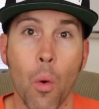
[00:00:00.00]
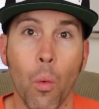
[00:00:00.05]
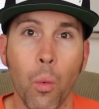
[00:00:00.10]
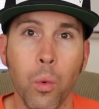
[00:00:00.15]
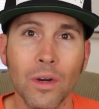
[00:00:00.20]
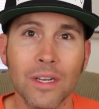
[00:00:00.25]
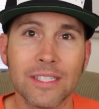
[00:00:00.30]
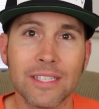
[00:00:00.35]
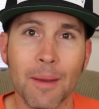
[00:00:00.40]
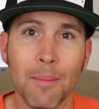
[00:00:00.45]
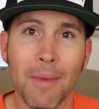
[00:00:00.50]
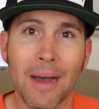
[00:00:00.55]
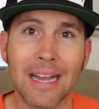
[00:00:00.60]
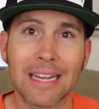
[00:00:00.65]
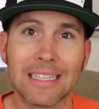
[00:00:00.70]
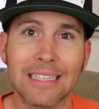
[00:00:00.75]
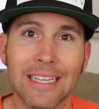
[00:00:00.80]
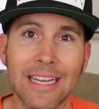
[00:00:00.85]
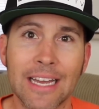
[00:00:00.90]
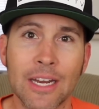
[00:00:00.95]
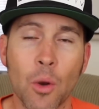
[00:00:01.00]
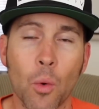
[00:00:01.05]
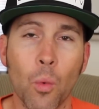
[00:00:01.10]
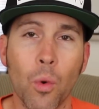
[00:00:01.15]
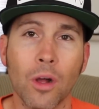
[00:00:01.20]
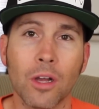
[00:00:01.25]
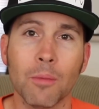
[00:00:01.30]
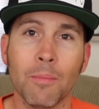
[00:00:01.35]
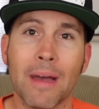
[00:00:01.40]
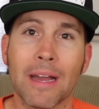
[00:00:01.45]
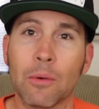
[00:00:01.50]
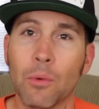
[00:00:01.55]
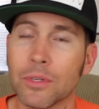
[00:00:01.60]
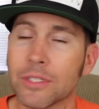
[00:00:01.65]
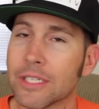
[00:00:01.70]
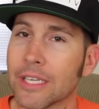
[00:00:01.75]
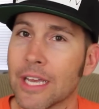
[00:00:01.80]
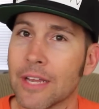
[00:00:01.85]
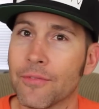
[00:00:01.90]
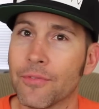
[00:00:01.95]
What is up my clan? Welcome back
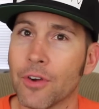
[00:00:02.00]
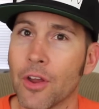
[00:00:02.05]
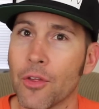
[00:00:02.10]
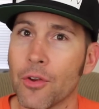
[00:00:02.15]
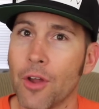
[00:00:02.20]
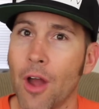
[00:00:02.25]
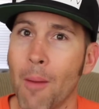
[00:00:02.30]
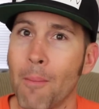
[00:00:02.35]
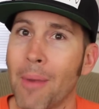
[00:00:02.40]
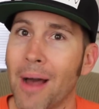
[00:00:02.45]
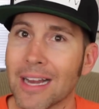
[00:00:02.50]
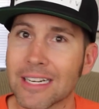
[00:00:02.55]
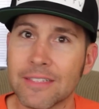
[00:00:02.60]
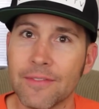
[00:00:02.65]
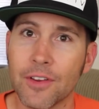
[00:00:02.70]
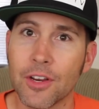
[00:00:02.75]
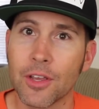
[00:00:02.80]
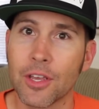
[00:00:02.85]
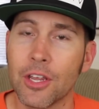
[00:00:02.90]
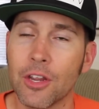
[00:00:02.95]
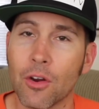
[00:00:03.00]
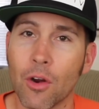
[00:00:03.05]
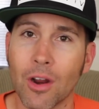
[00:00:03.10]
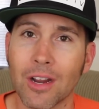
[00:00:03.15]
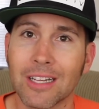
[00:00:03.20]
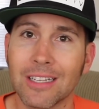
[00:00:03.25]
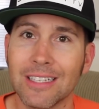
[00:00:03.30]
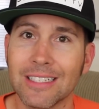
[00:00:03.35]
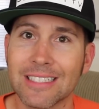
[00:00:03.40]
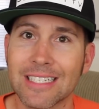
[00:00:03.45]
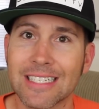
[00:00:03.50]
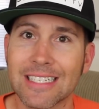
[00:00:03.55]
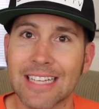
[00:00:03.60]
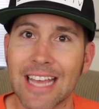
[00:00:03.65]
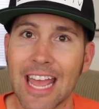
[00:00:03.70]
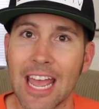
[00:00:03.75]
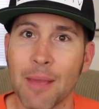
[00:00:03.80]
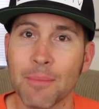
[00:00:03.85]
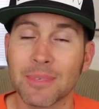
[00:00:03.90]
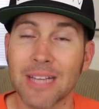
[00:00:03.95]
once again for another unboxing video here on Clintus
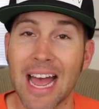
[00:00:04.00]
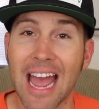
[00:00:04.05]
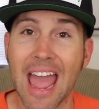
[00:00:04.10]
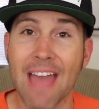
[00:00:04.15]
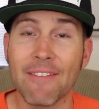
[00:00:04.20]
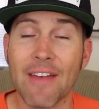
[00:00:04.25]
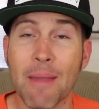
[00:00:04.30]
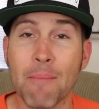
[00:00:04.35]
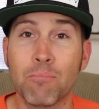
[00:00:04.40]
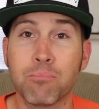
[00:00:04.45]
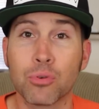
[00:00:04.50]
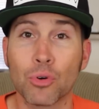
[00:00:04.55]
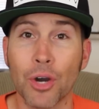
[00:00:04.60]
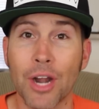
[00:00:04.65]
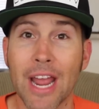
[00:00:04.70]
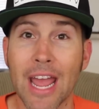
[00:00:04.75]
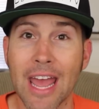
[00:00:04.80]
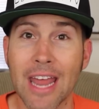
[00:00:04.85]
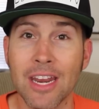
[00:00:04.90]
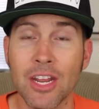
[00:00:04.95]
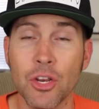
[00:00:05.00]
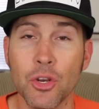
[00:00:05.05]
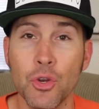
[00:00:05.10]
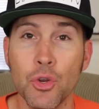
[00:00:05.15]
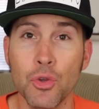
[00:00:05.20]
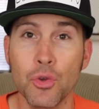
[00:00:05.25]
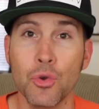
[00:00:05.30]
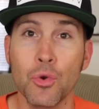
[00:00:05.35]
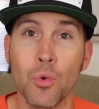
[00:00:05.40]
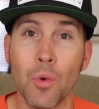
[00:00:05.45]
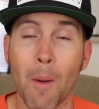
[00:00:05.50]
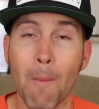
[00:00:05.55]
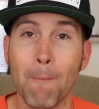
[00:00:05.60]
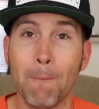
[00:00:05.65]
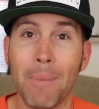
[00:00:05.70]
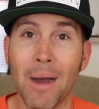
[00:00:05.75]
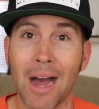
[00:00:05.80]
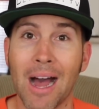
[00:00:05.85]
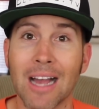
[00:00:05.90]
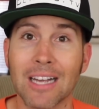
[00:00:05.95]
Games. I have a brand new
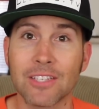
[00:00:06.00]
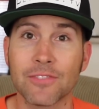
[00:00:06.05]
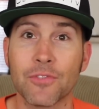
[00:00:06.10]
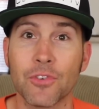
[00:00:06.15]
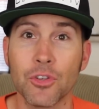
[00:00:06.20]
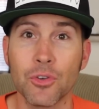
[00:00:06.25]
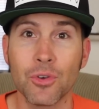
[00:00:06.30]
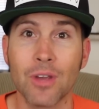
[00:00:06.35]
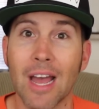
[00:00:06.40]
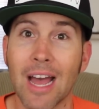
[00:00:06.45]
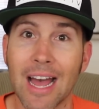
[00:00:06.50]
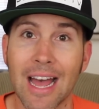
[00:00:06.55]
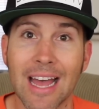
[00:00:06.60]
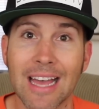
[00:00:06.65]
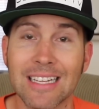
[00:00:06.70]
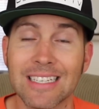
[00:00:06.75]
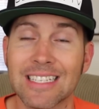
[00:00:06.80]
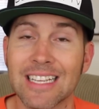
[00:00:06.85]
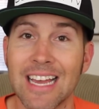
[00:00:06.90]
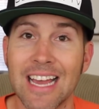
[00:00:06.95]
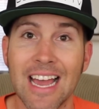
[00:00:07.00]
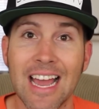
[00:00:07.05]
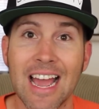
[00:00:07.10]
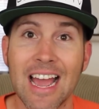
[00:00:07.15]
box for you guys.